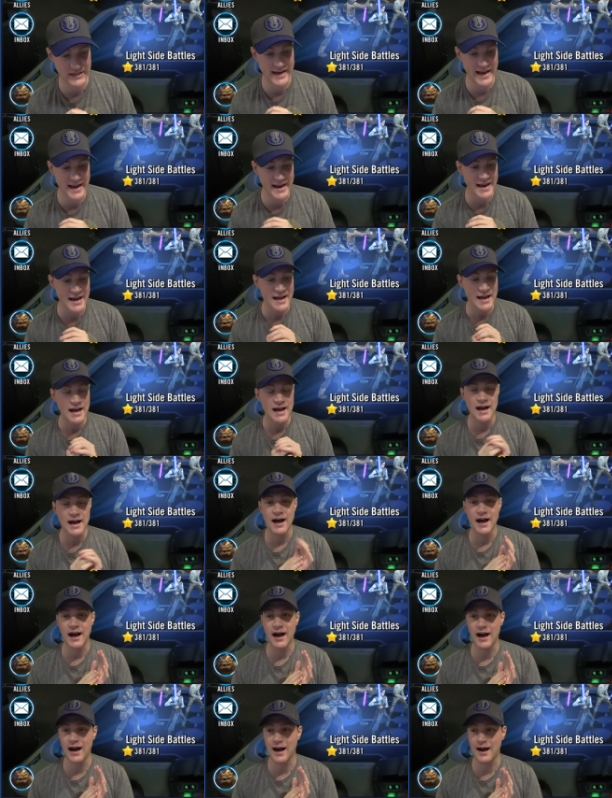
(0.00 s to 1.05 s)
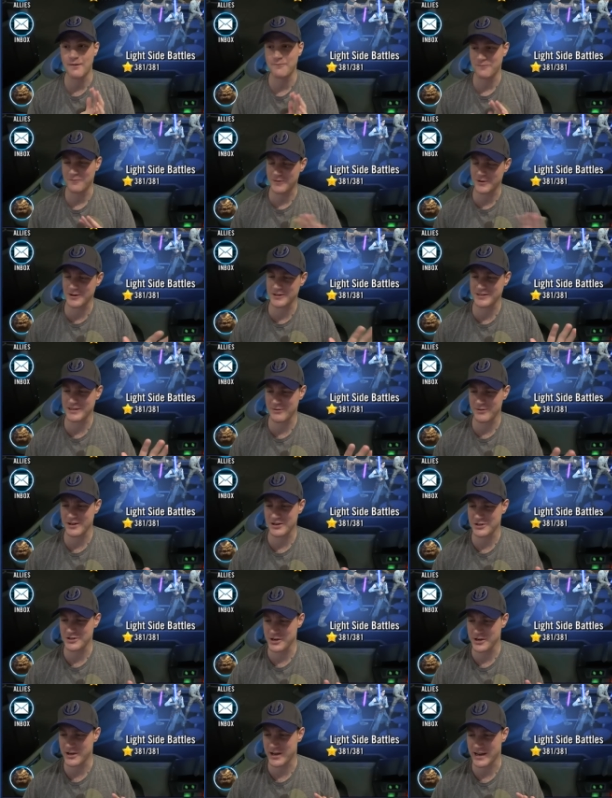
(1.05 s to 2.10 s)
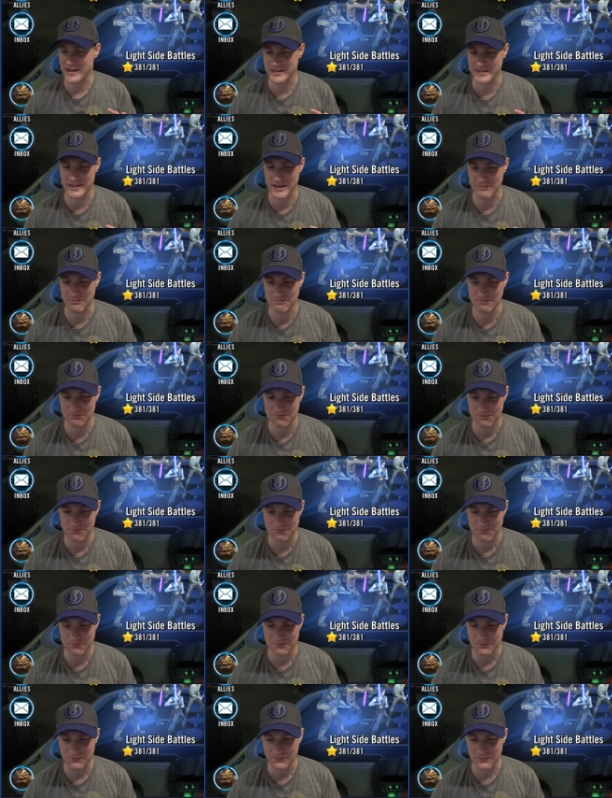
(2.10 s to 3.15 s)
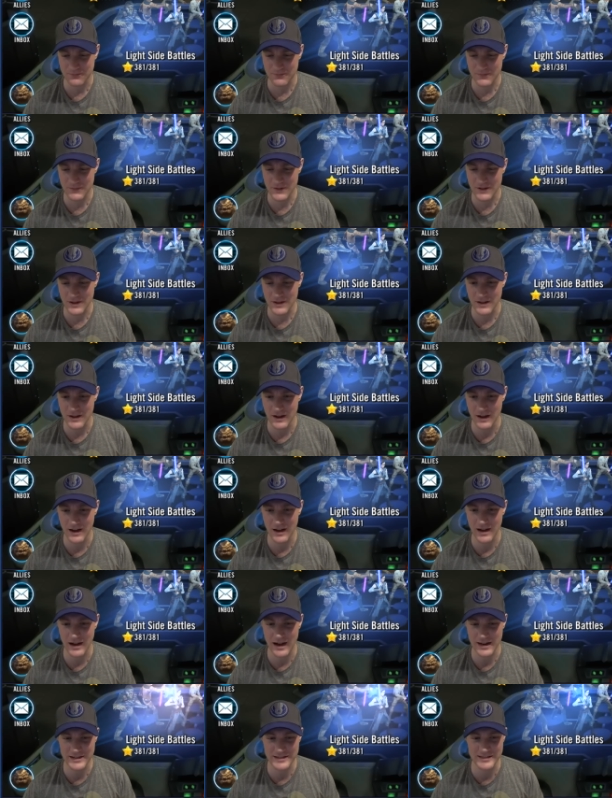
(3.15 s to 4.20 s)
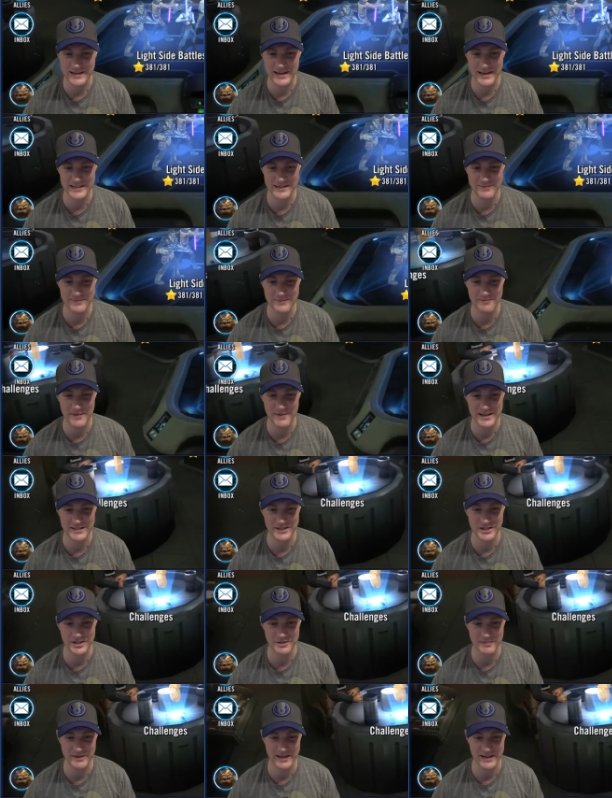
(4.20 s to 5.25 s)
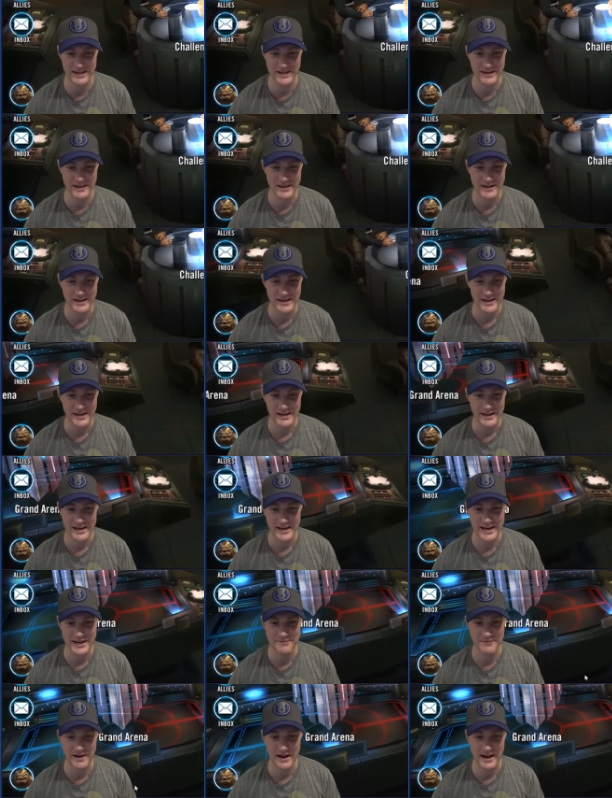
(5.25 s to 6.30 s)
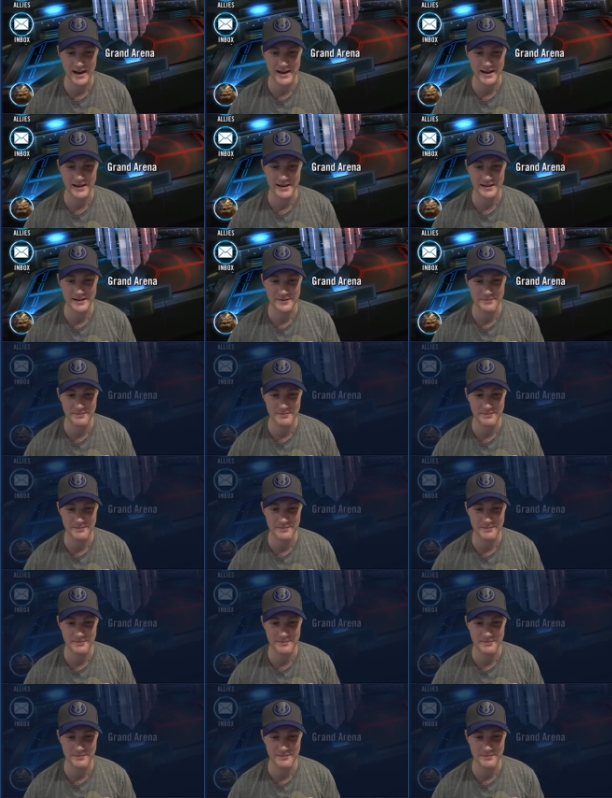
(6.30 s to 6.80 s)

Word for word: today. Um, first, I want to show you guys something. Uh, I just had somebody message me in my